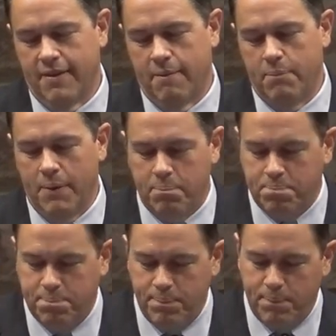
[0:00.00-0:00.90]
Brad
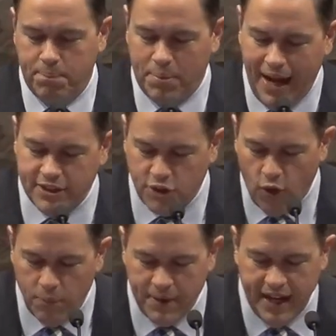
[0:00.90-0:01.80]
told me at the
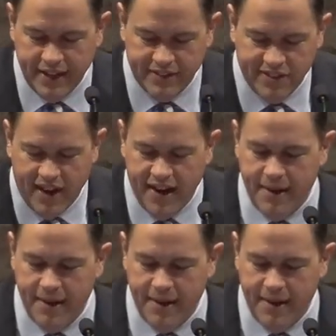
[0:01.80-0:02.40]
time, I believe